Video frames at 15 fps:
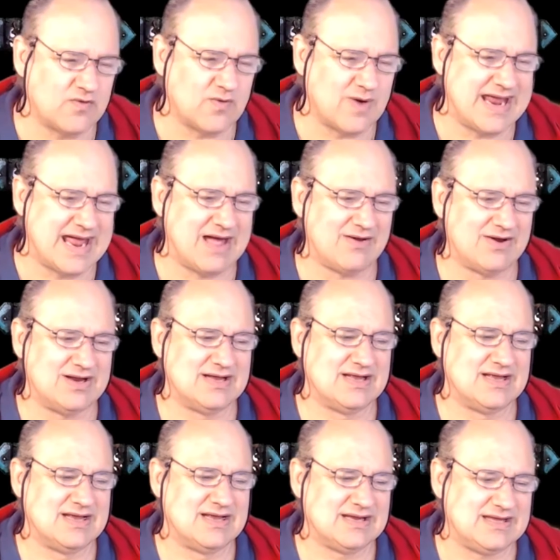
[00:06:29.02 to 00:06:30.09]
the way out.
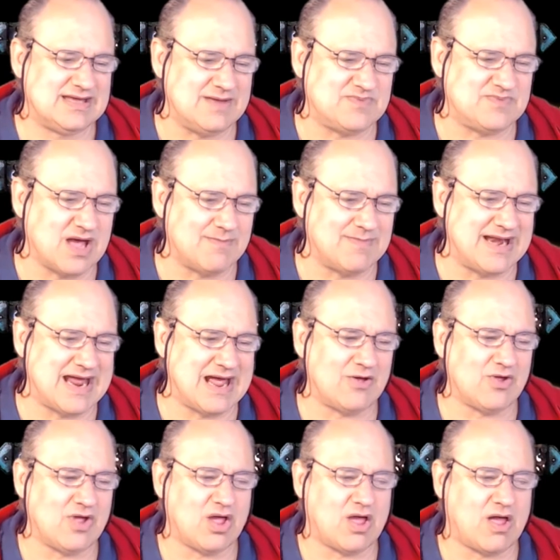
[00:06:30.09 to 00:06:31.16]
Keep coming out.
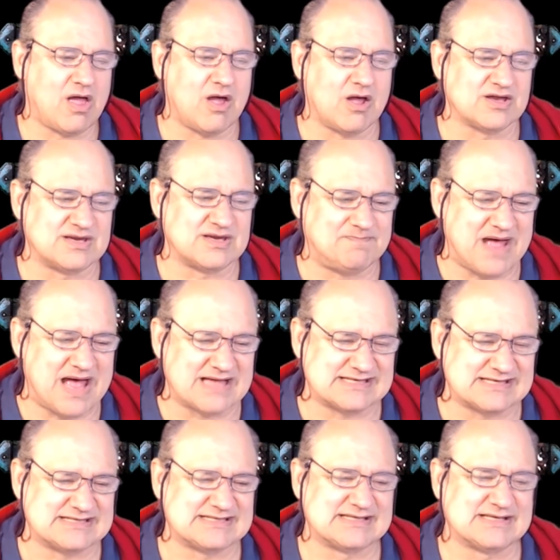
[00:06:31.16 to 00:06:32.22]
All
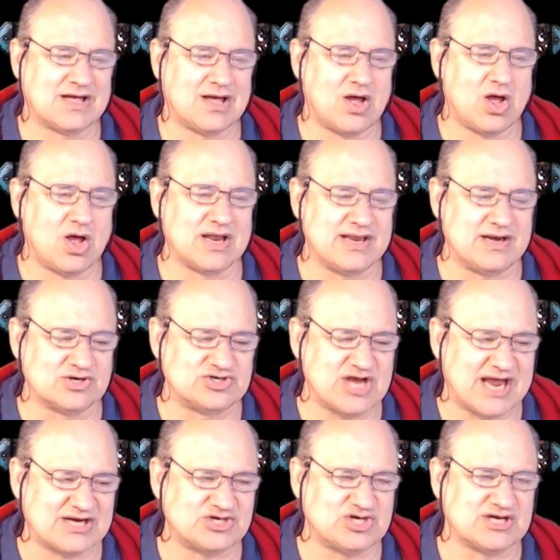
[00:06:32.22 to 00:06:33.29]
deposits, all
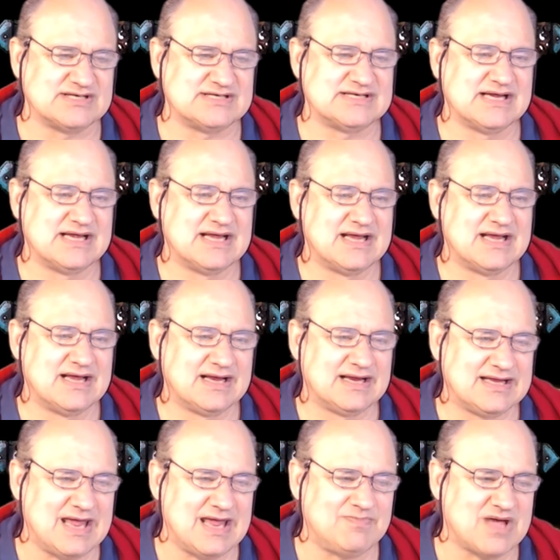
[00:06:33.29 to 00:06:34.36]
interjections.
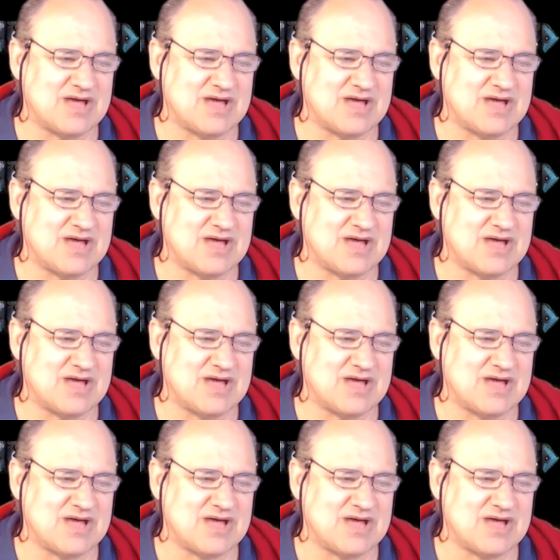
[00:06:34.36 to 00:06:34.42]
Keep